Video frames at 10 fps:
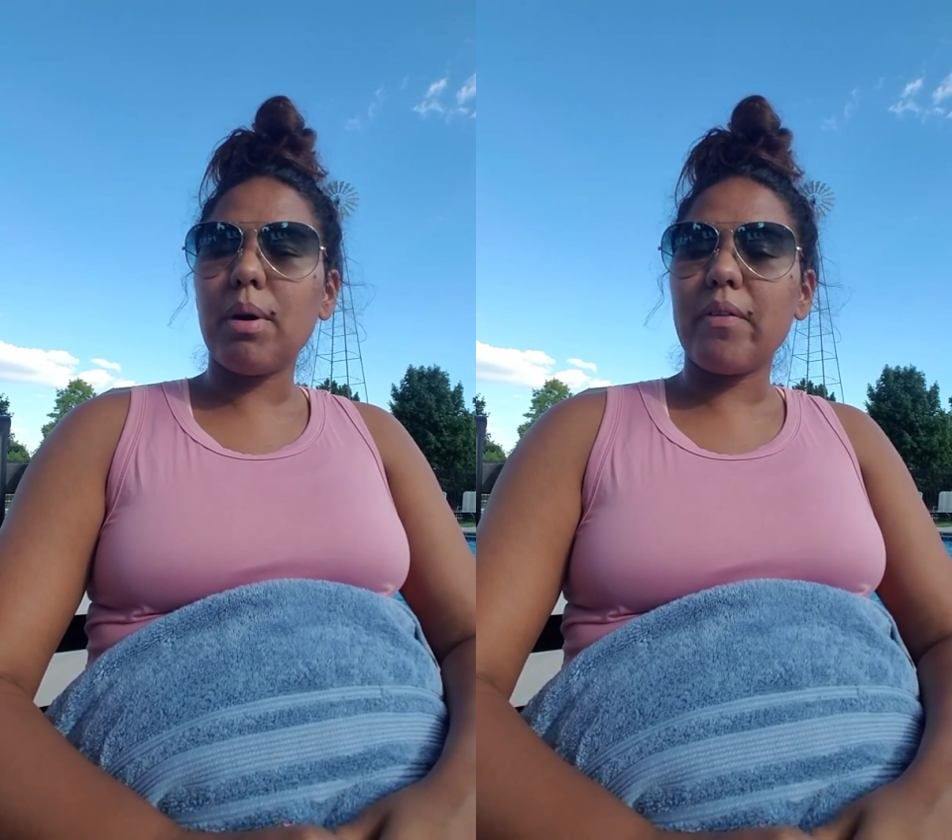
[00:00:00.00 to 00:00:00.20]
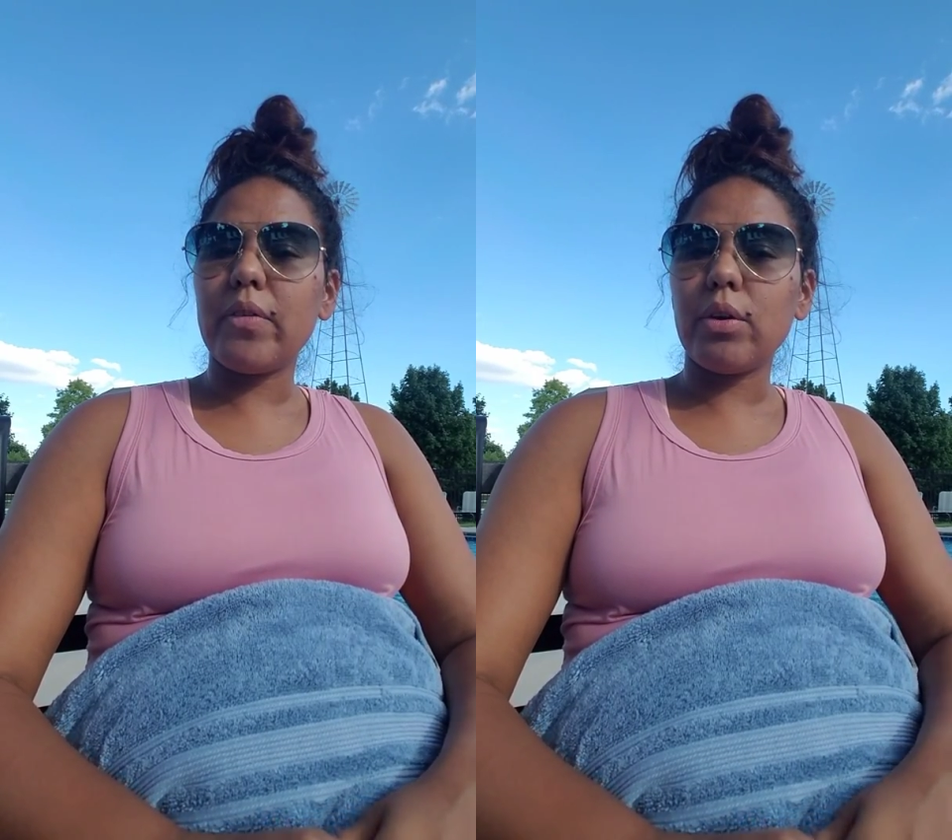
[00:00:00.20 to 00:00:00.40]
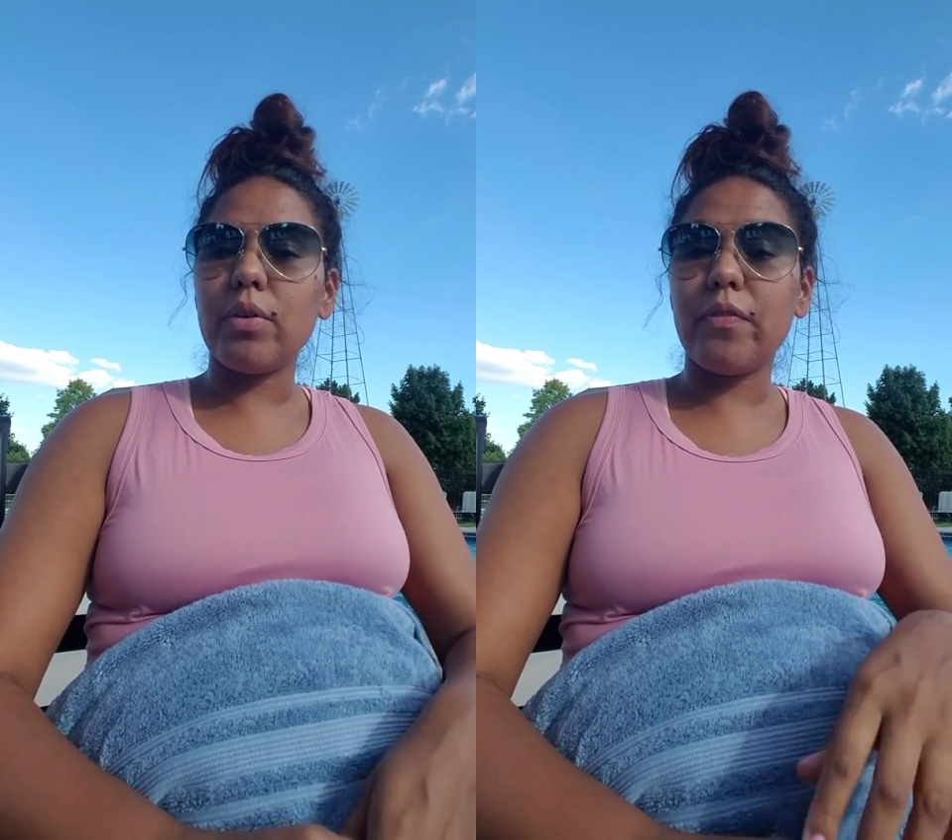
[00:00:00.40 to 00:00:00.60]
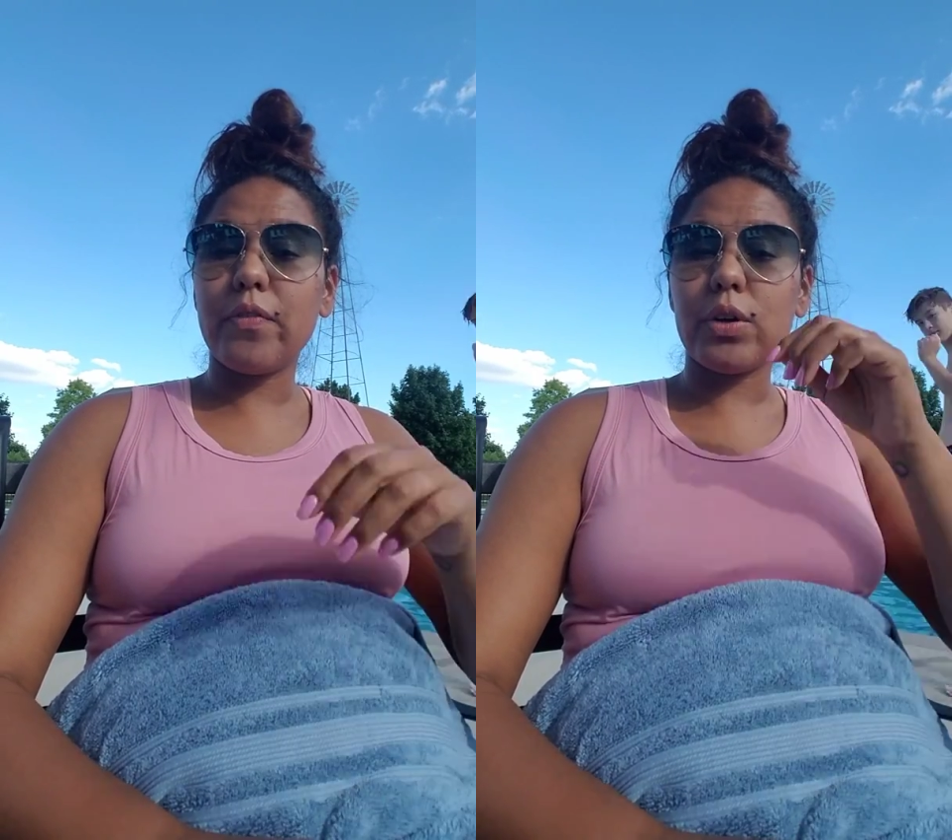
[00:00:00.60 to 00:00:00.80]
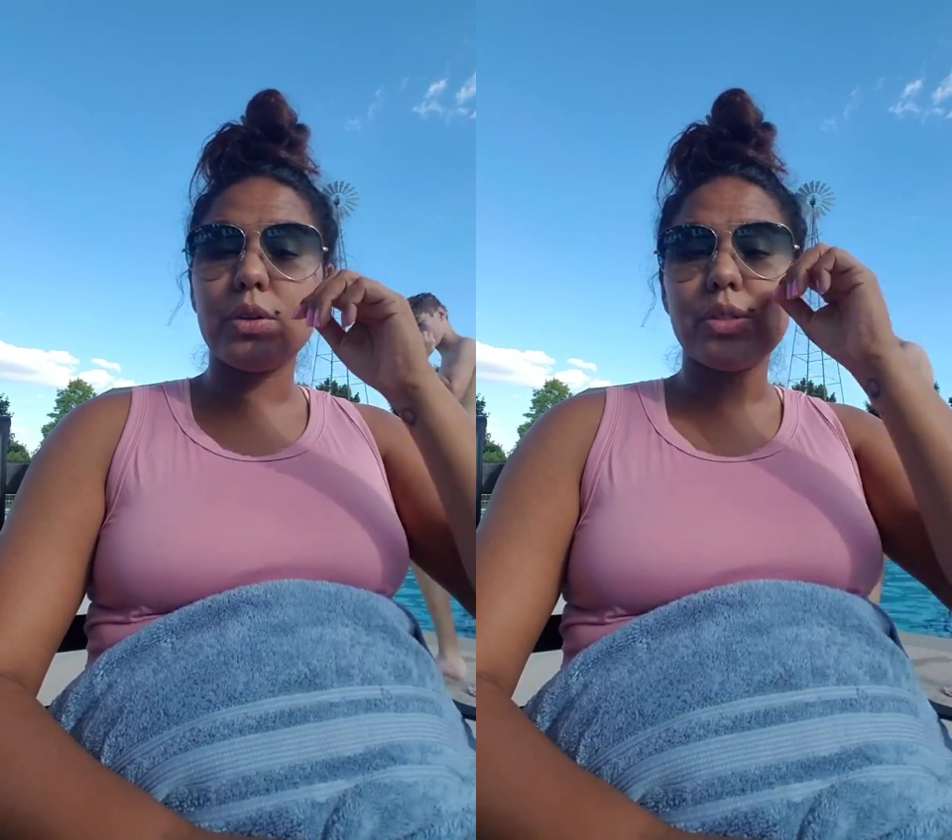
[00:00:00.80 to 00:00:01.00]
my very
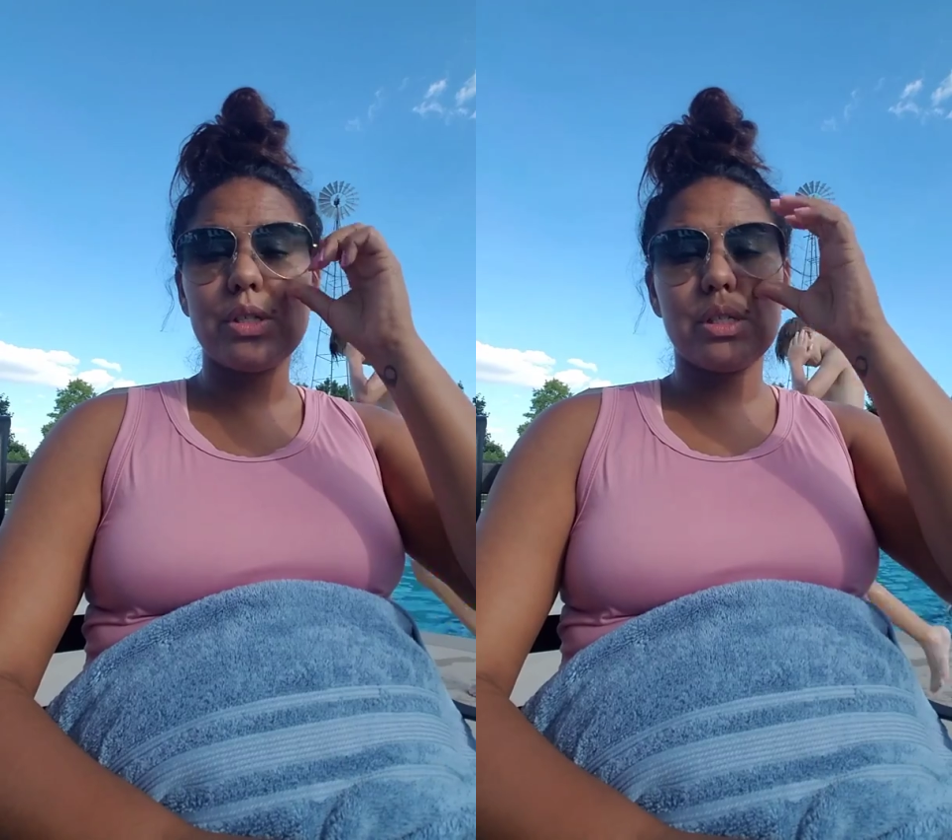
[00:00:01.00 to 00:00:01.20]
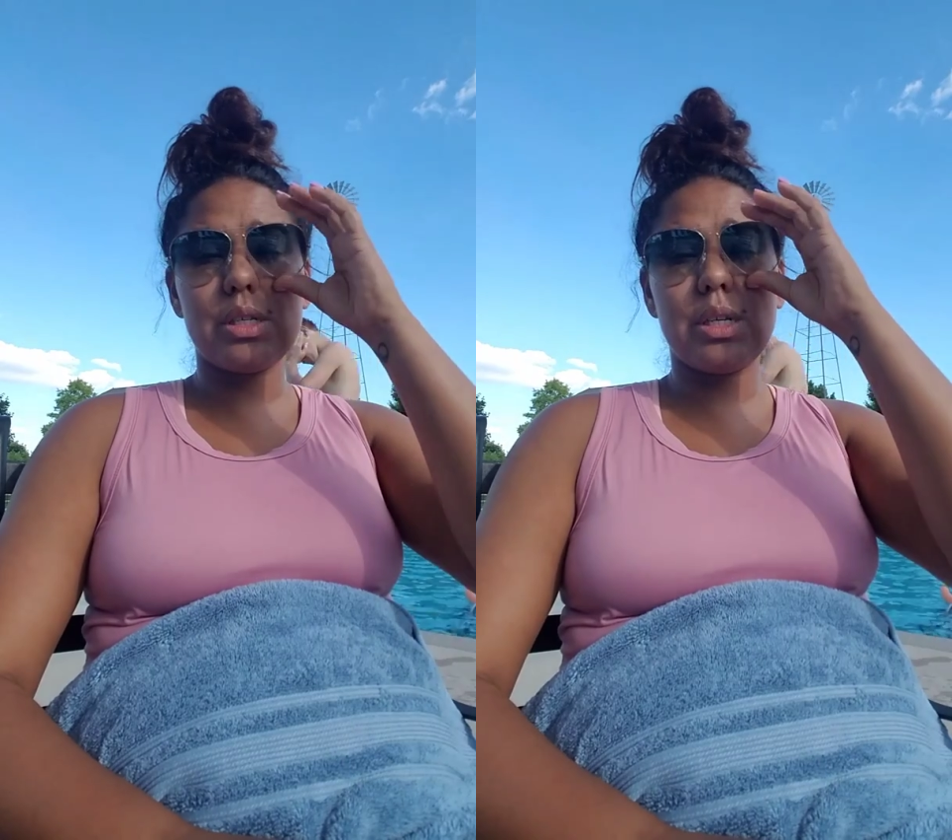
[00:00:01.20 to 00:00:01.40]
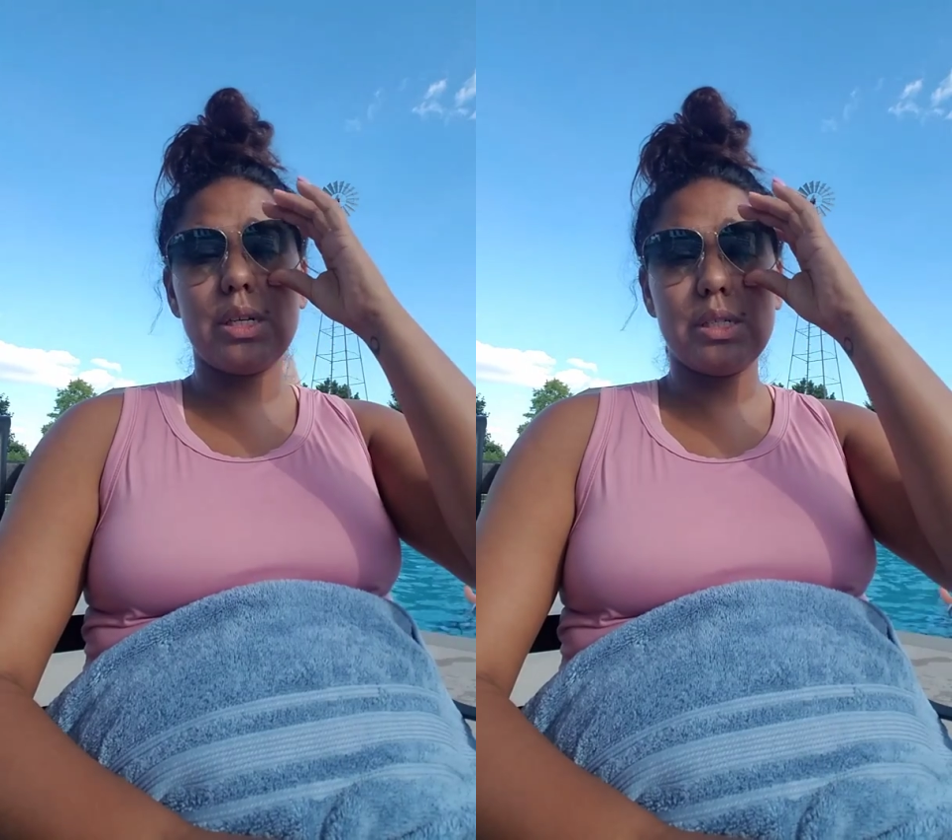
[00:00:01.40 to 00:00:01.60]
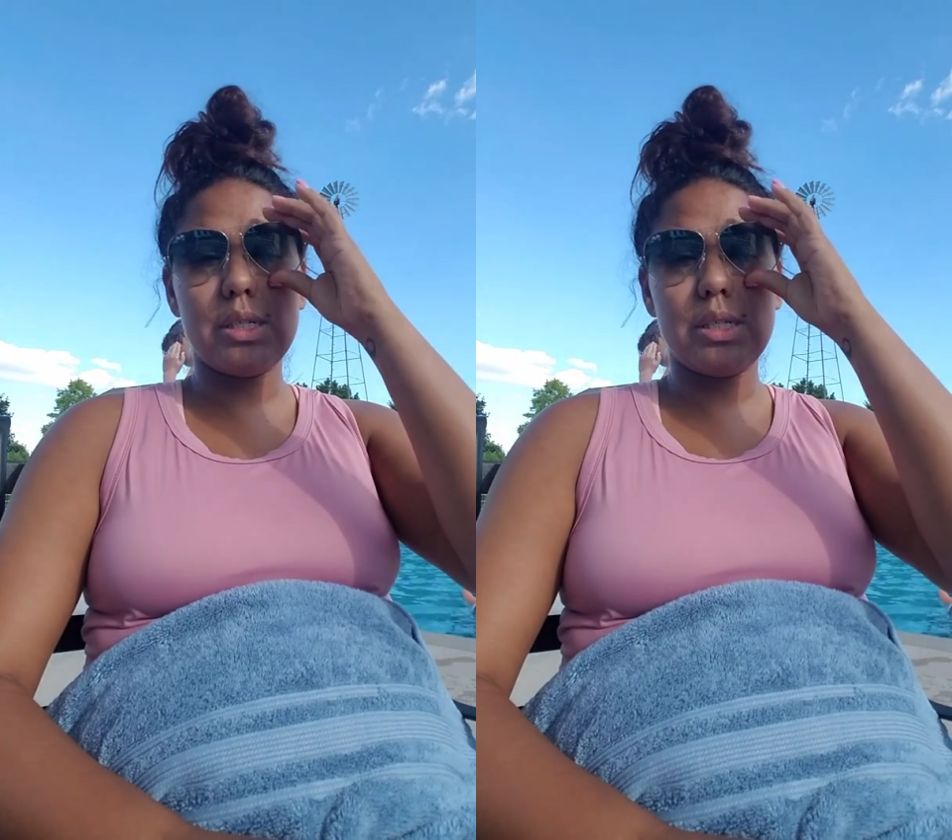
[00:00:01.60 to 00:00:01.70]
first